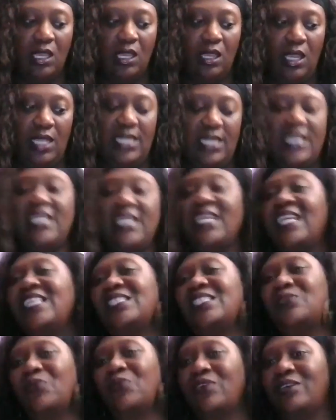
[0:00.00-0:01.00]
And he
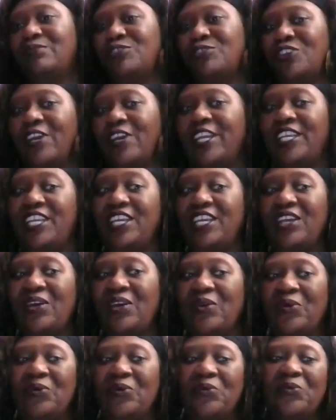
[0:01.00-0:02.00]
is where I'm trying to
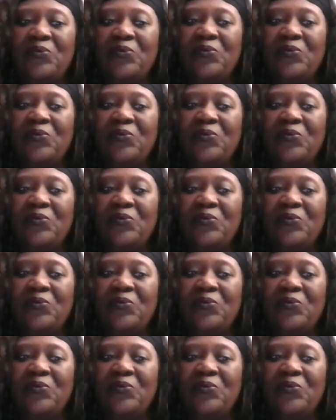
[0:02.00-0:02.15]
go.